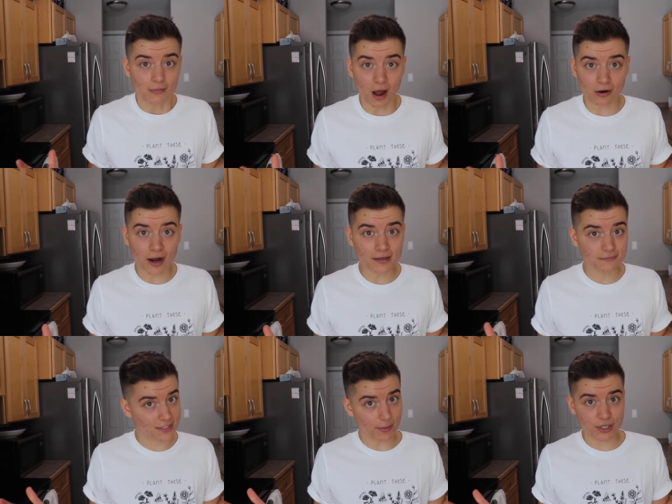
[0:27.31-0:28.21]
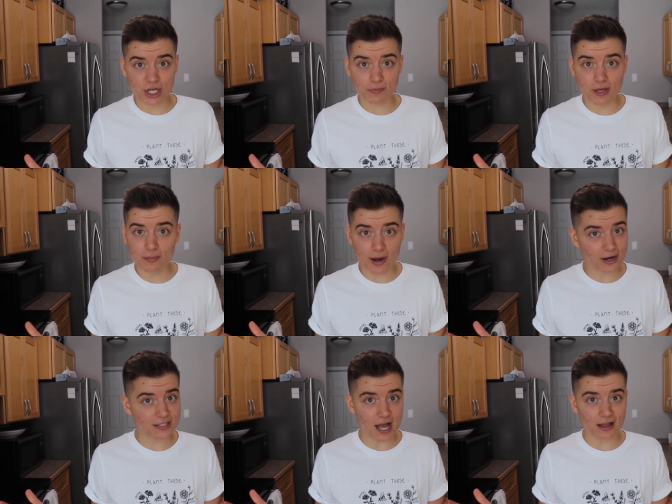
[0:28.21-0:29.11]
Alright, summer chickpea and
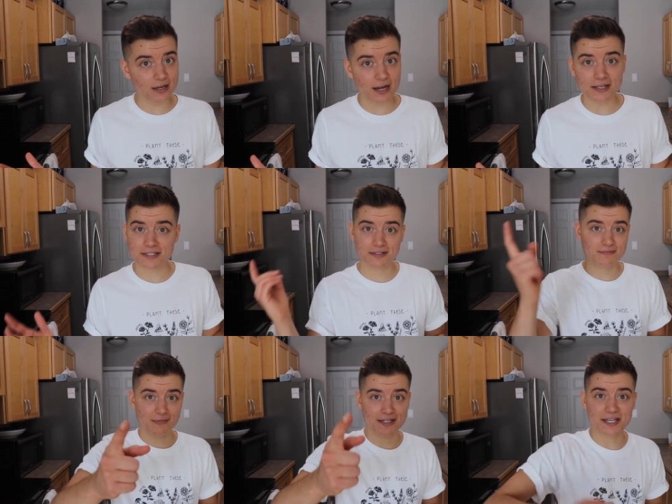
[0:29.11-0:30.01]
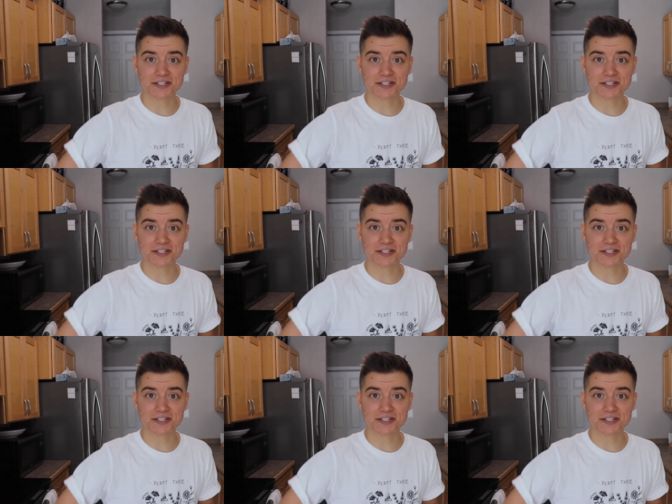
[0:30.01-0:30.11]
berry salad it is. Let's get